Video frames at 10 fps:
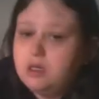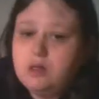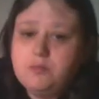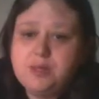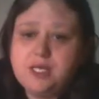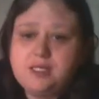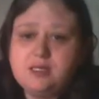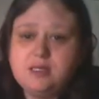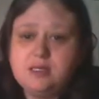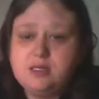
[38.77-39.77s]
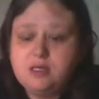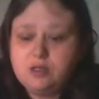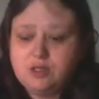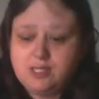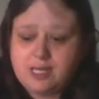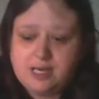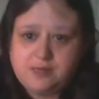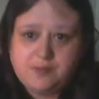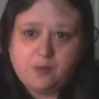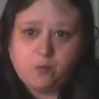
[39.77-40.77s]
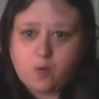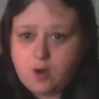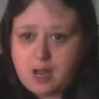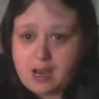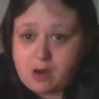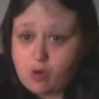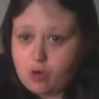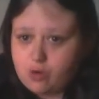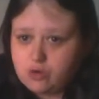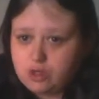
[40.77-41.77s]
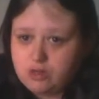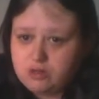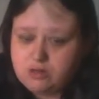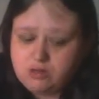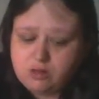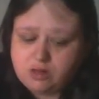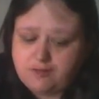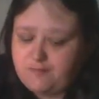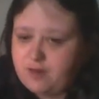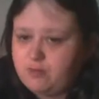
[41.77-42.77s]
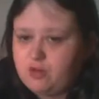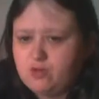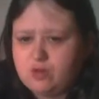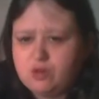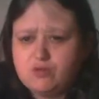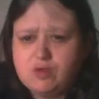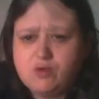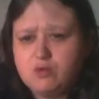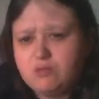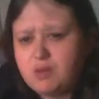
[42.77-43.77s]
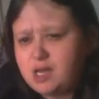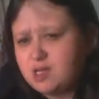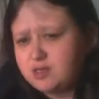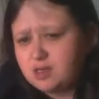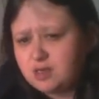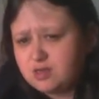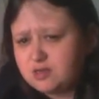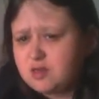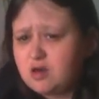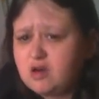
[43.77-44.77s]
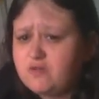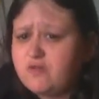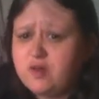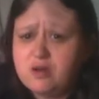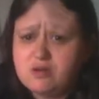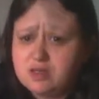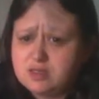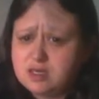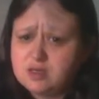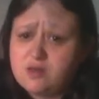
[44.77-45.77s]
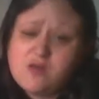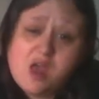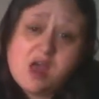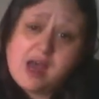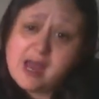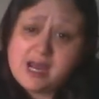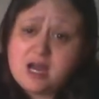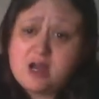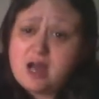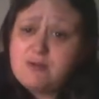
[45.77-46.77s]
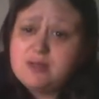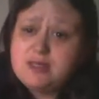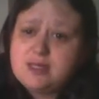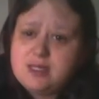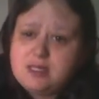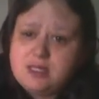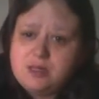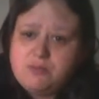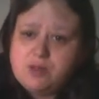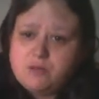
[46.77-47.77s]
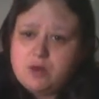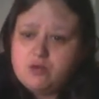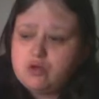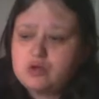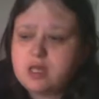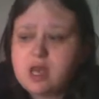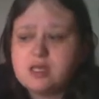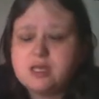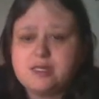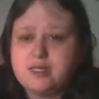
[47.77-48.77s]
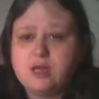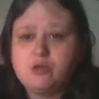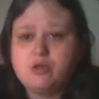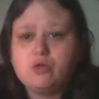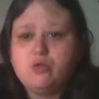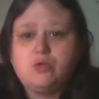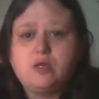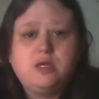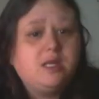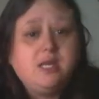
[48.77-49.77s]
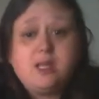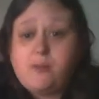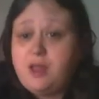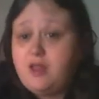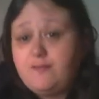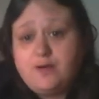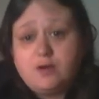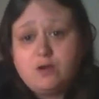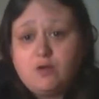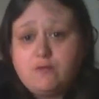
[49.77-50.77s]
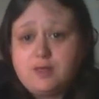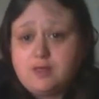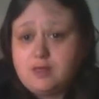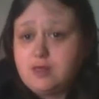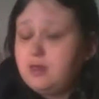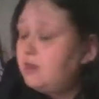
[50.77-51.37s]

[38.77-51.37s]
Basically, she's asked me what I got. Because her family's told her not to go out and buy a ton of stuff and all this kind of stuff. And I would say the same as well. Just get your essentials. Like, you need a bed for her, obviously.